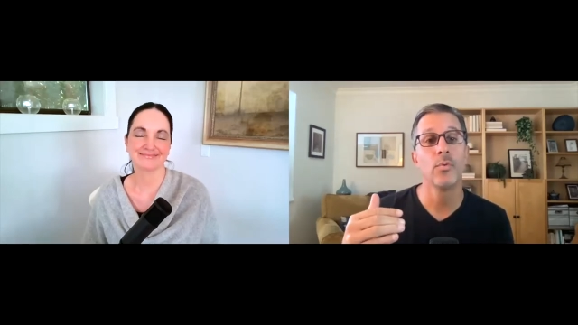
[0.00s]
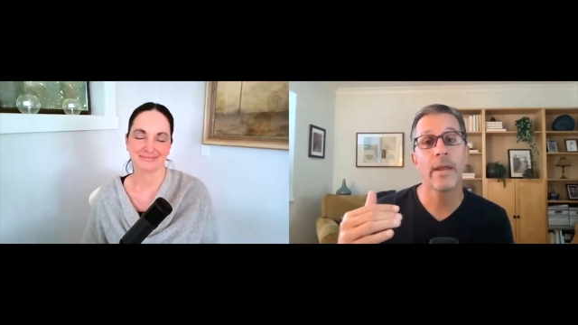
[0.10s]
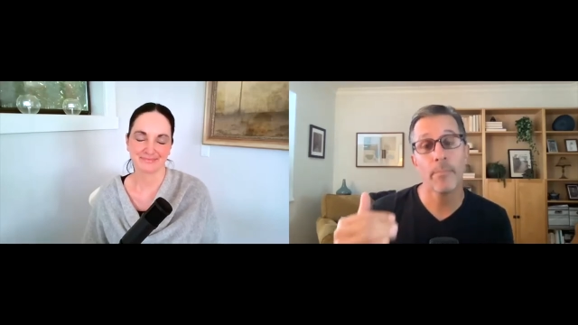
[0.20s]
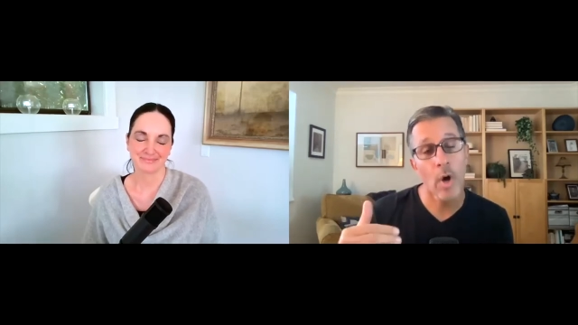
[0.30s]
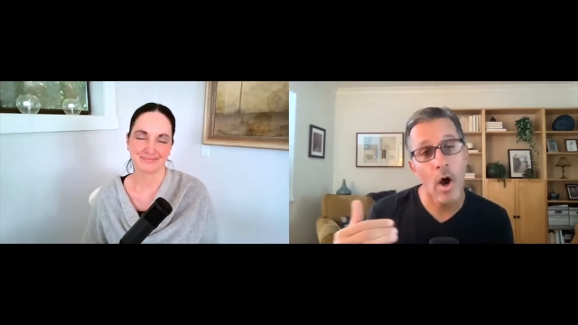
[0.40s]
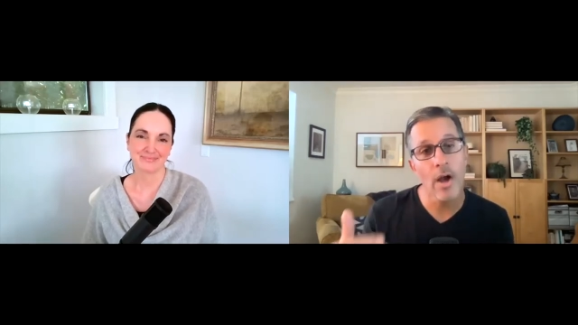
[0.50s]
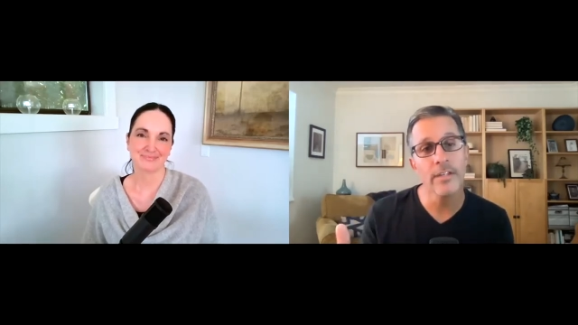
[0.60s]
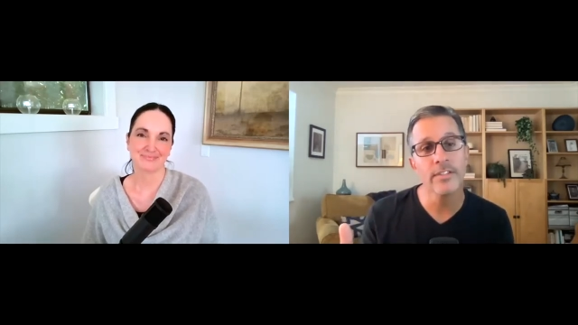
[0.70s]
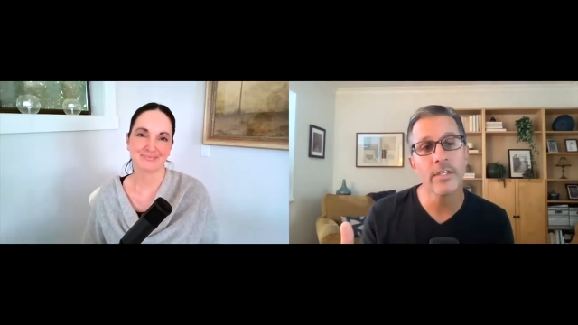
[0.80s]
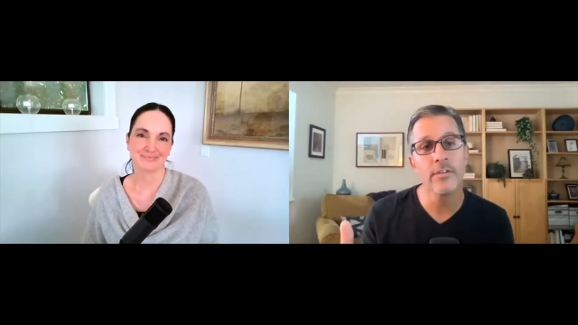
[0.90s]
Speaker 1: that
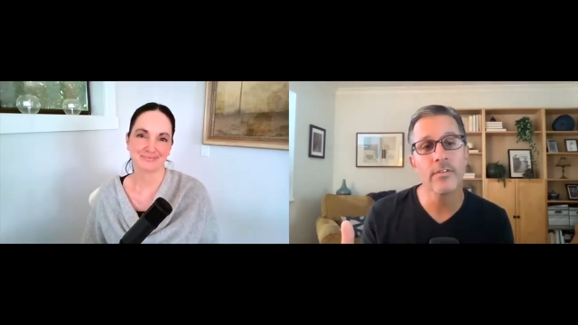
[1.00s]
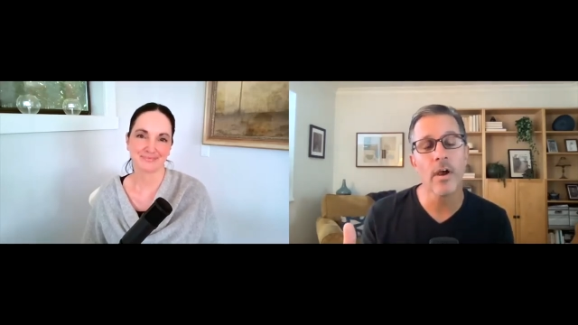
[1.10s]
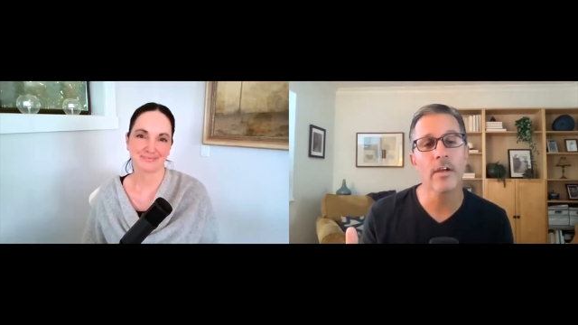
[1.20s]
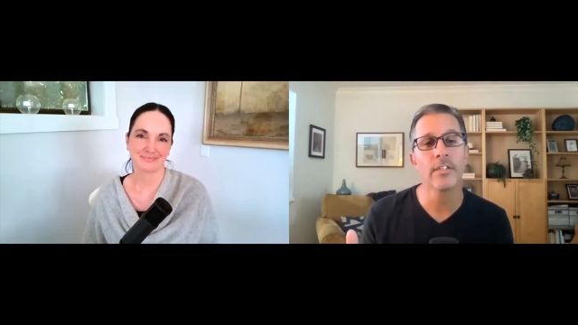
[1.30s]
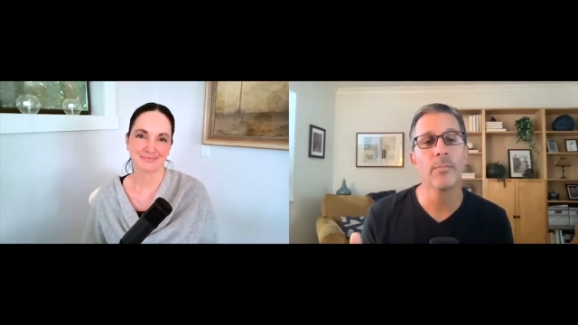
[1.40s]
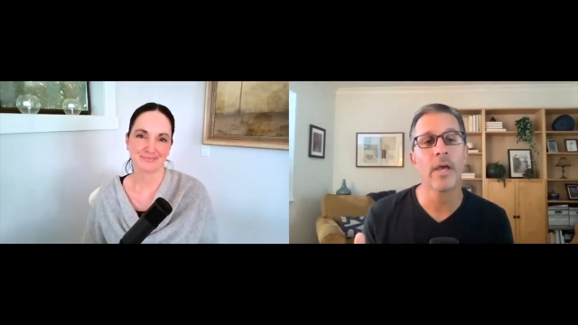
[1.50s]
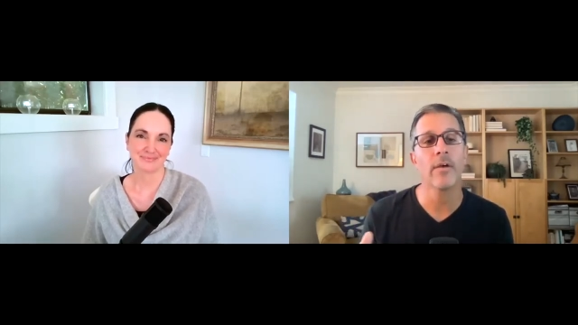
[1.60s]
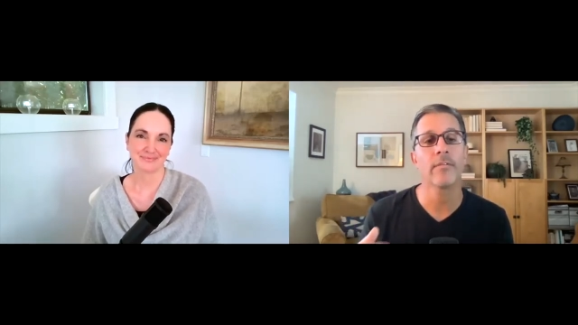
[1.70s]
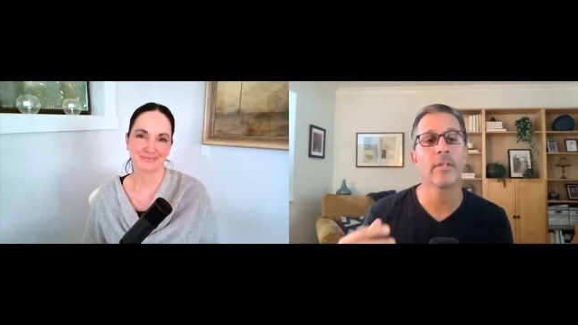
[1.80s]
pause that you talked about,